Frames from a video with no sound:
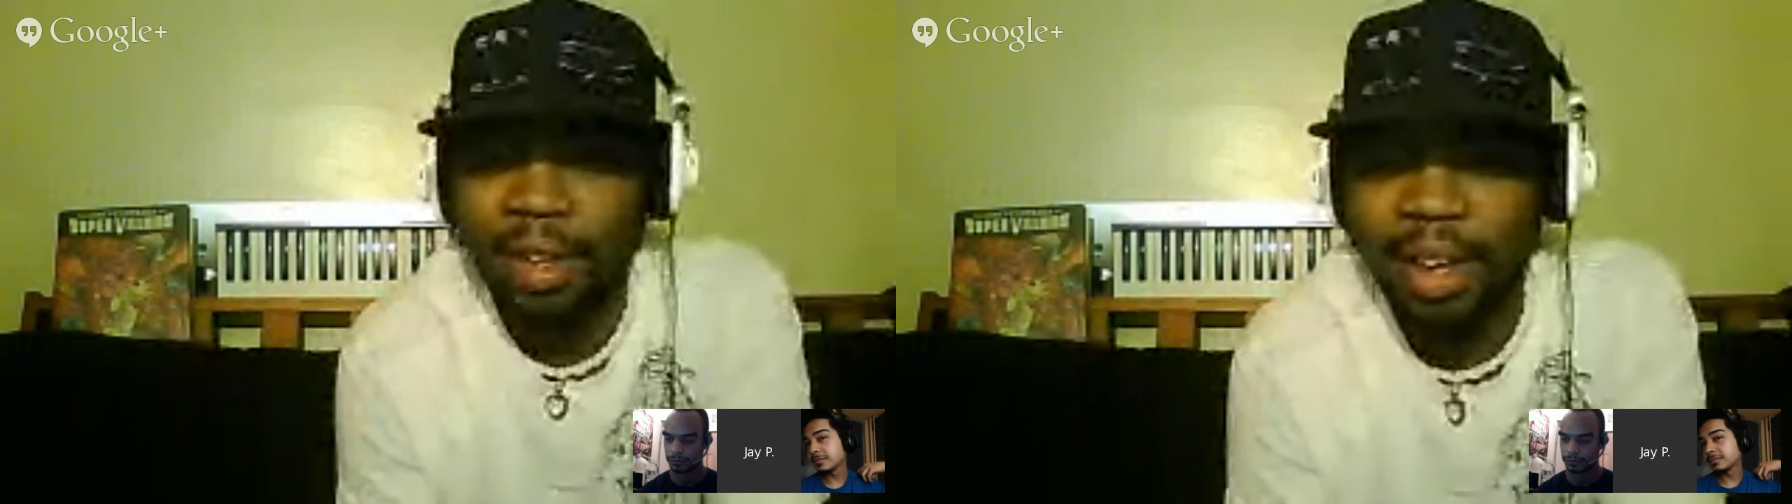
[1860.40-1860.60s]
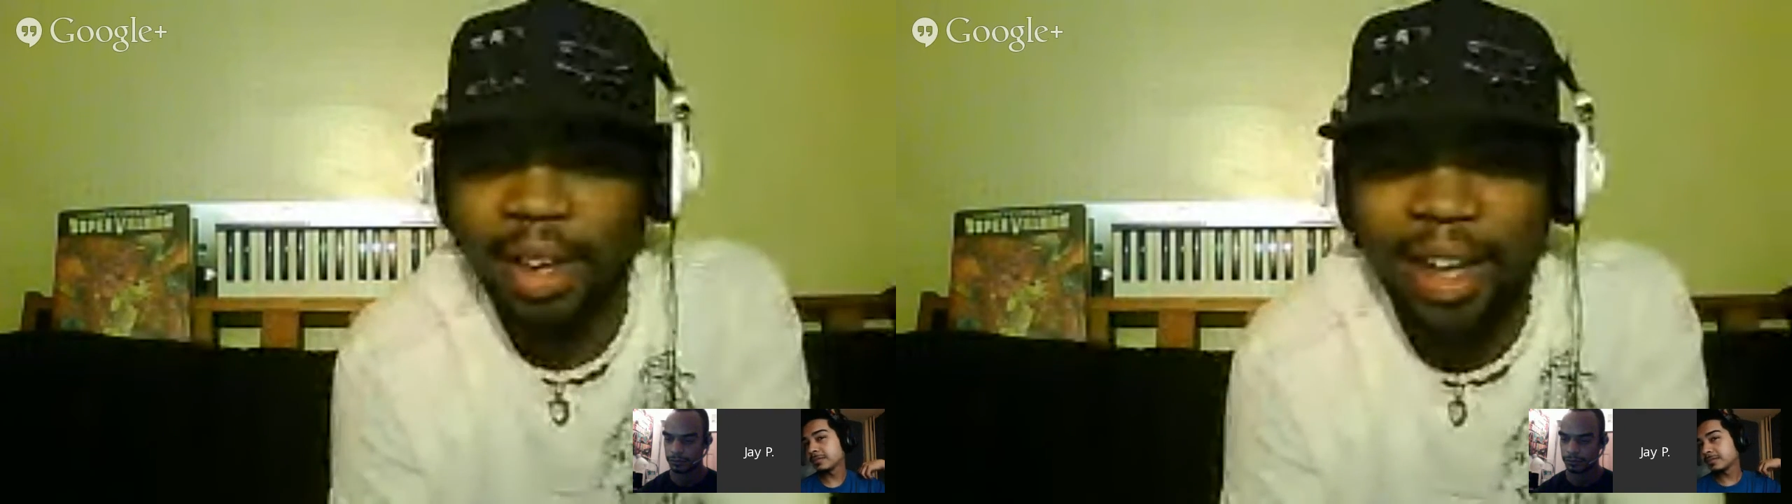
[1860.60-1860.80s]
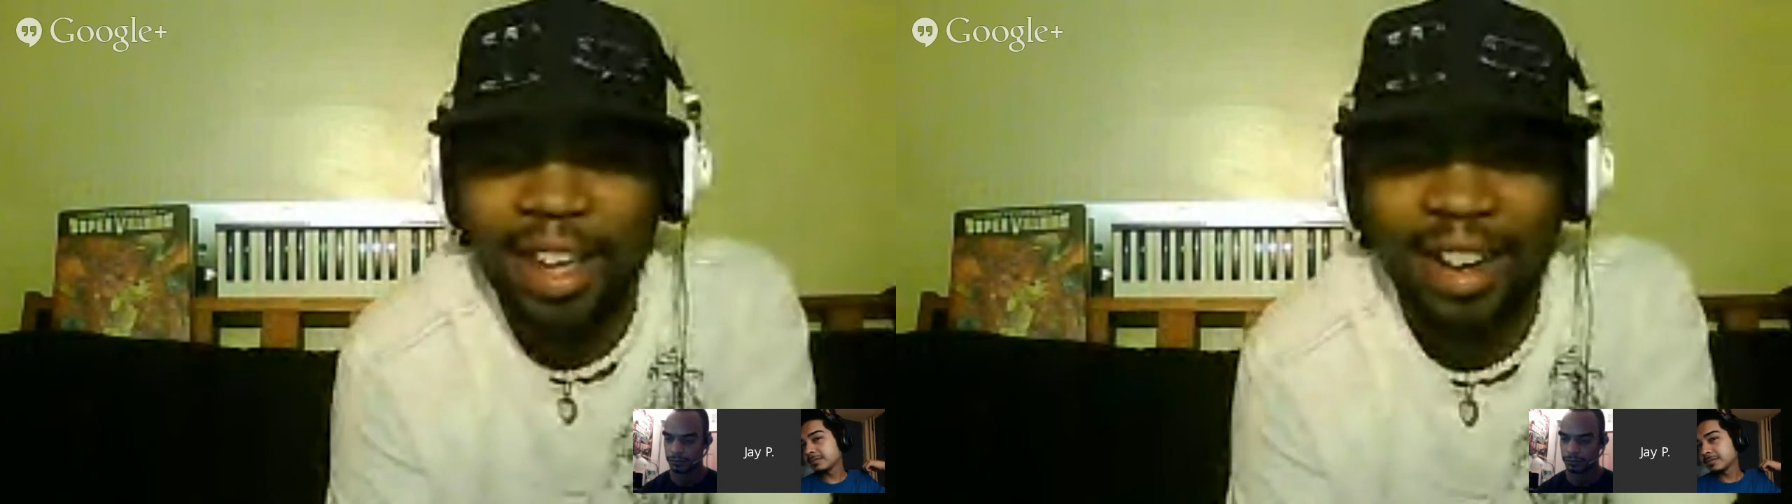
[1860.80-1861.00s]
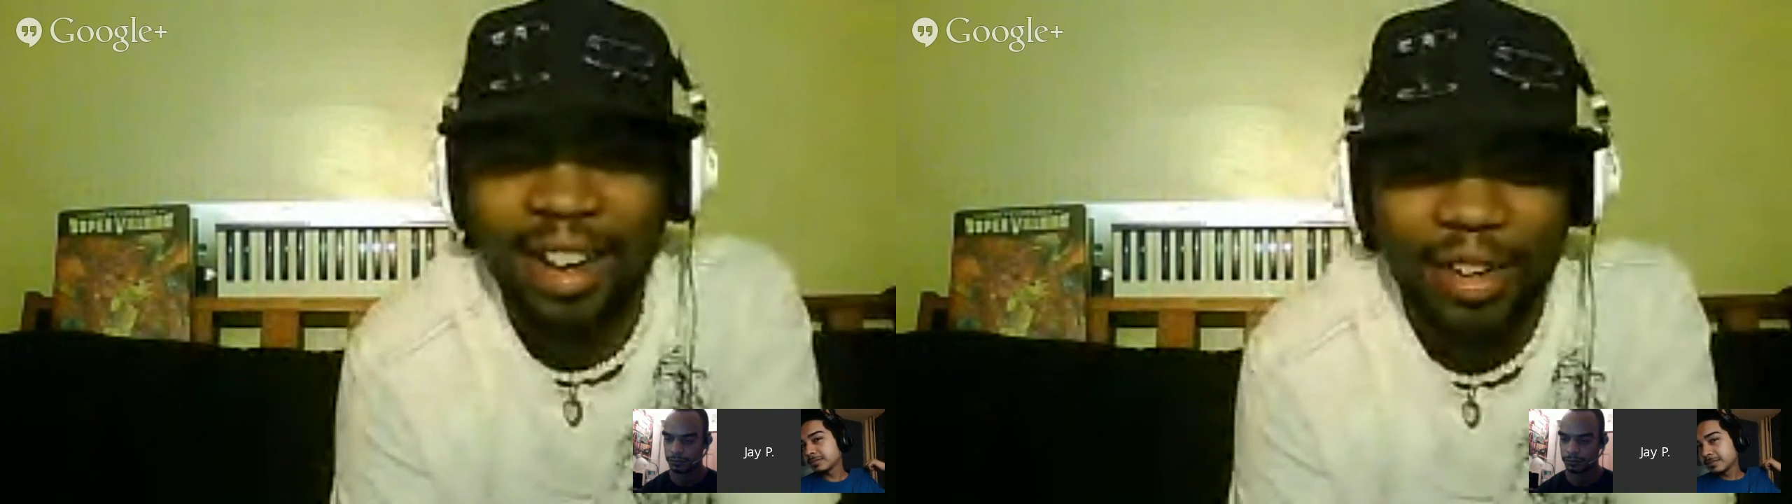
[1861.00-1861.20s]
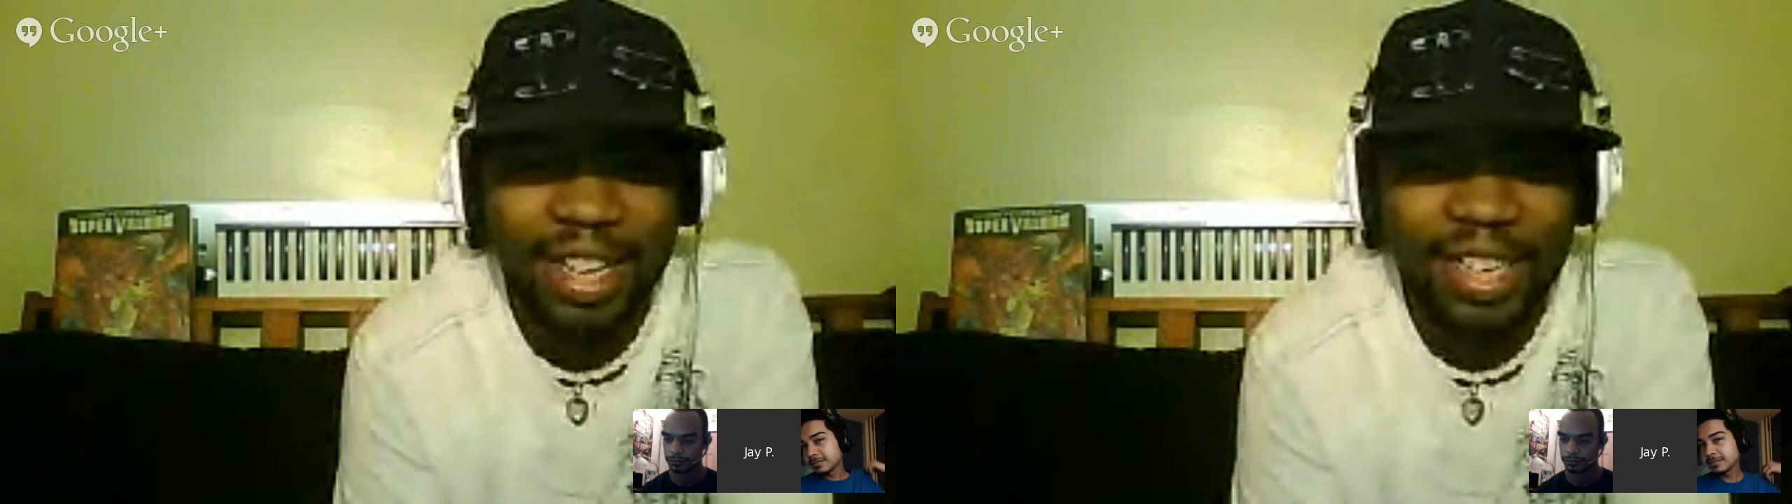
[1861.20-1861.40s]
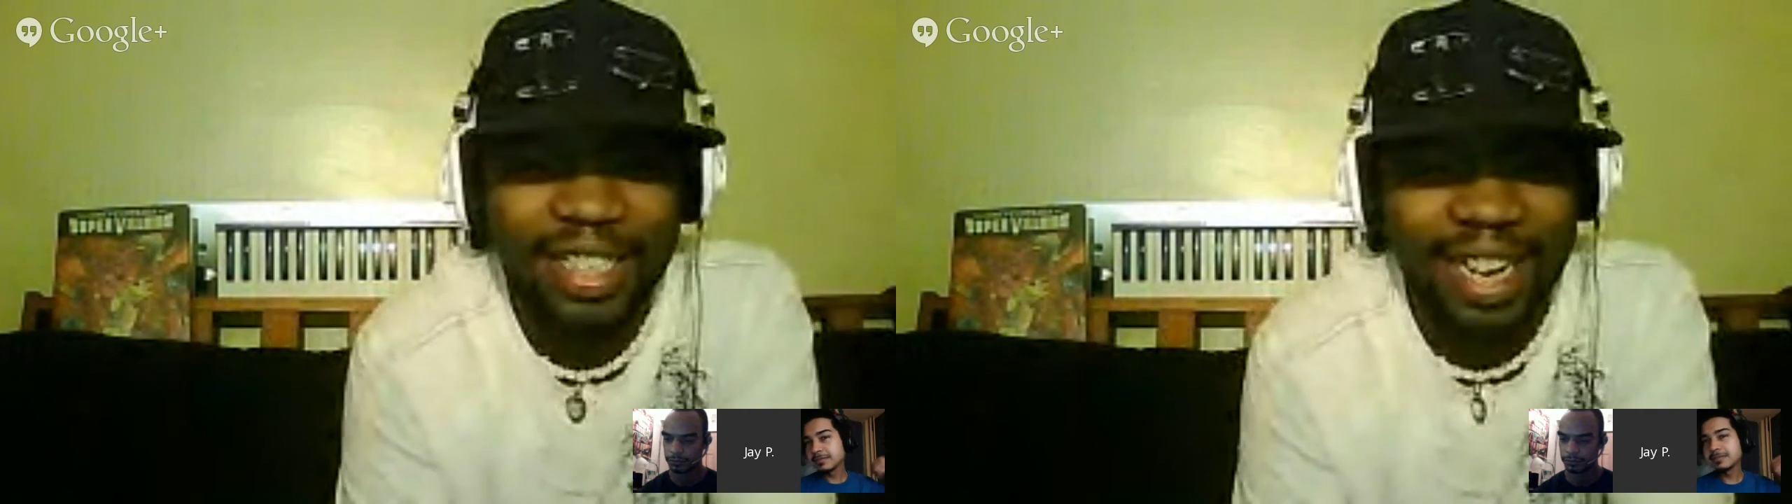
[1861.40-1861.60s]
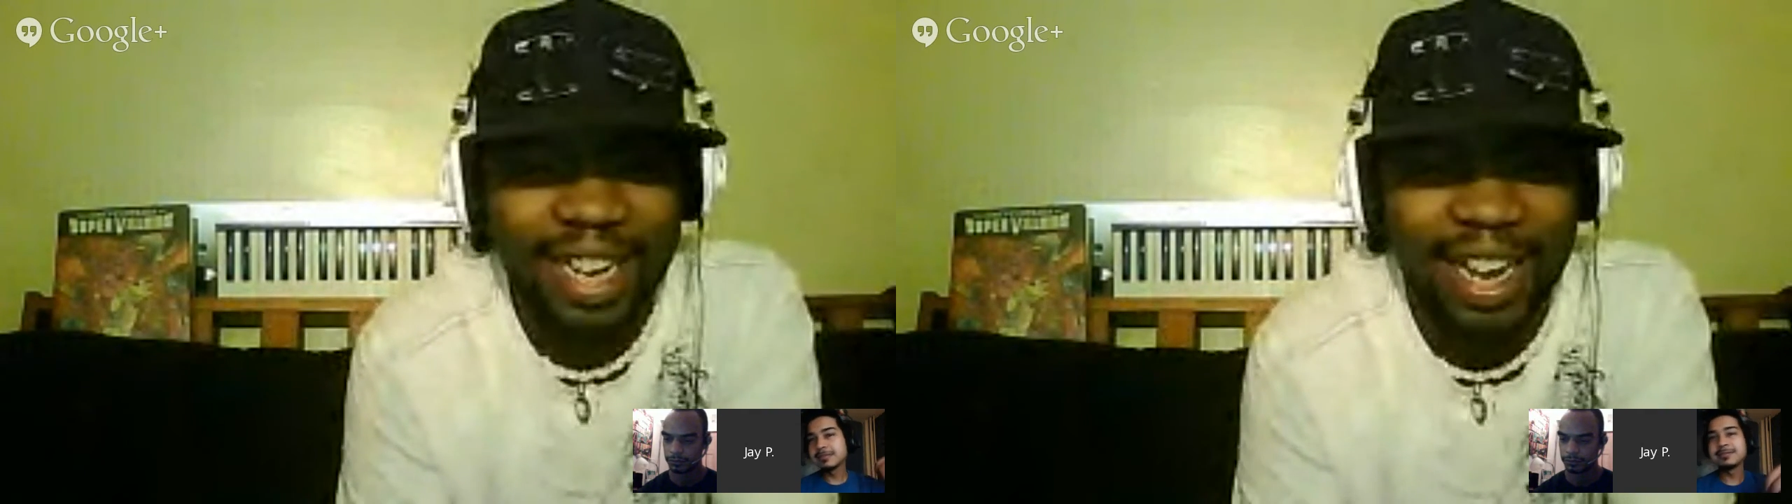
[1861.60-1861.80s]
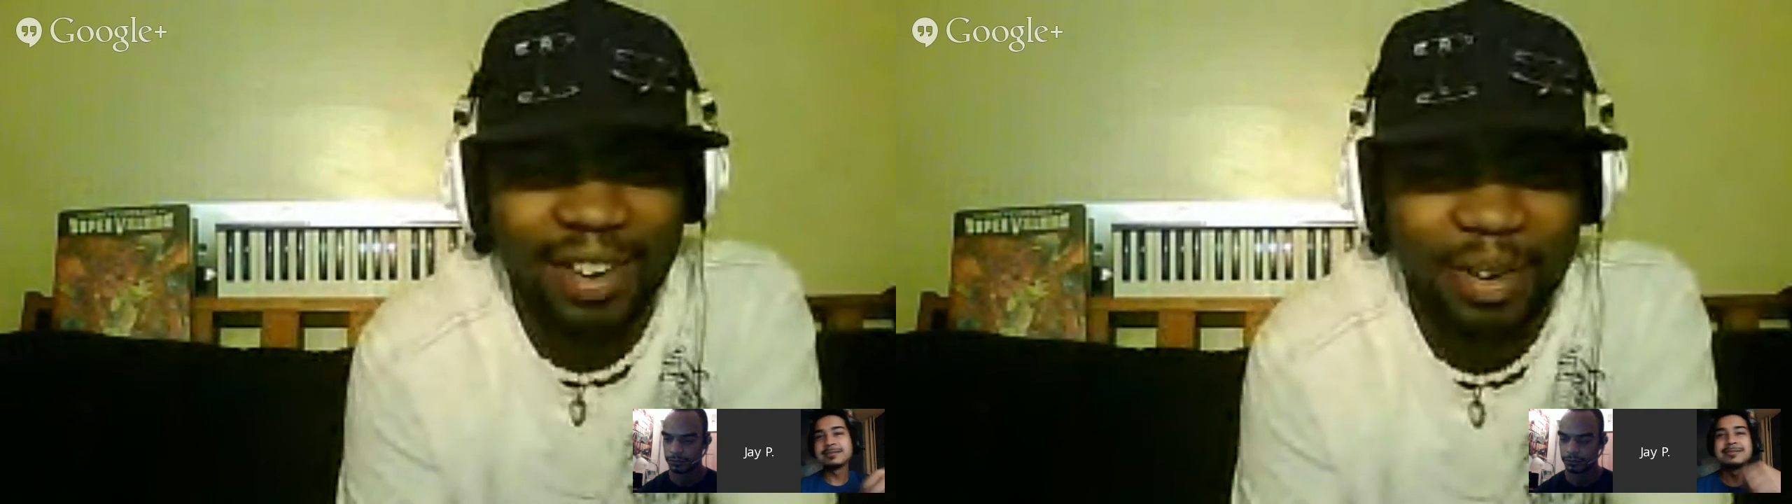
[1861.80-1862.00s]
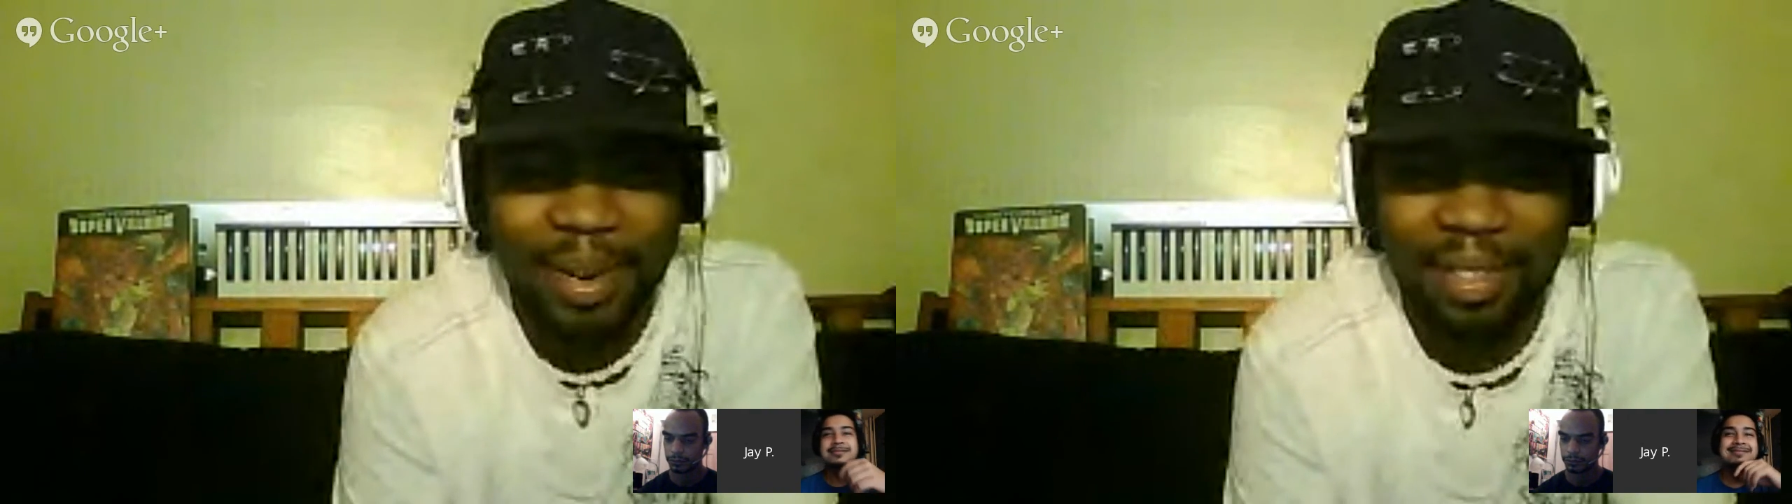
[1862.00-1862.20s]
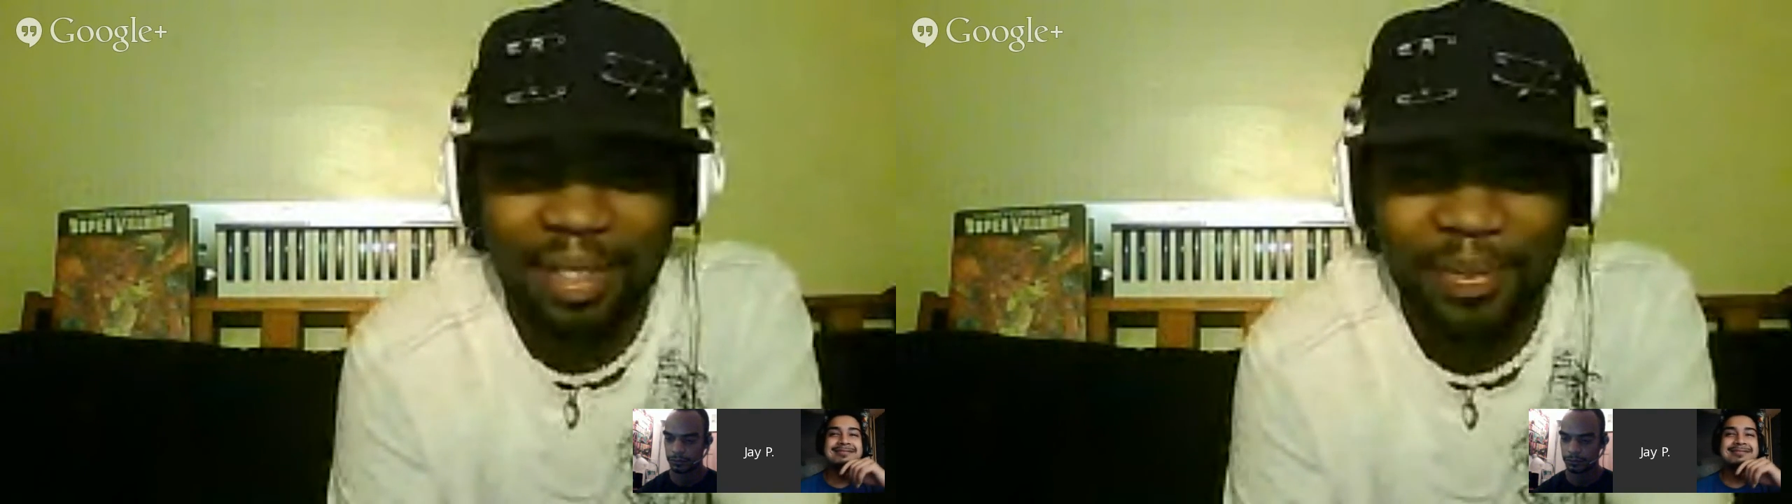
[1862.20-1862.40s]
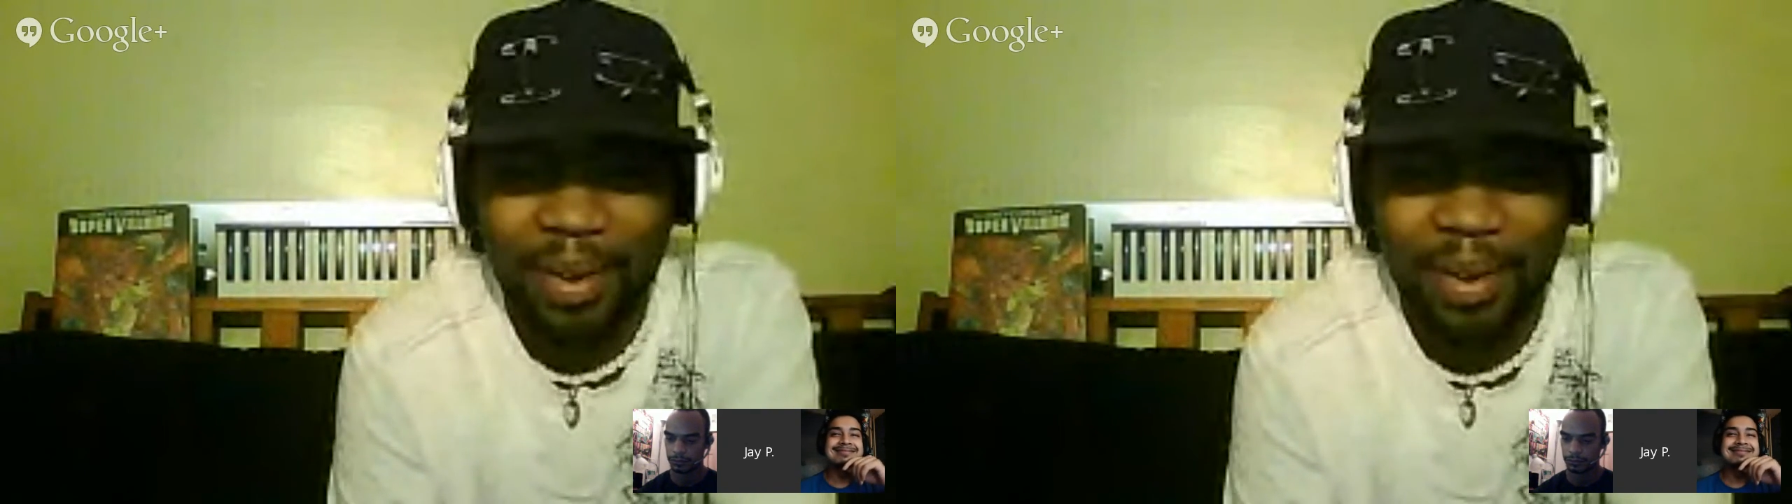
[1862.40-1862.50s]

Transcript: on this channel whenever the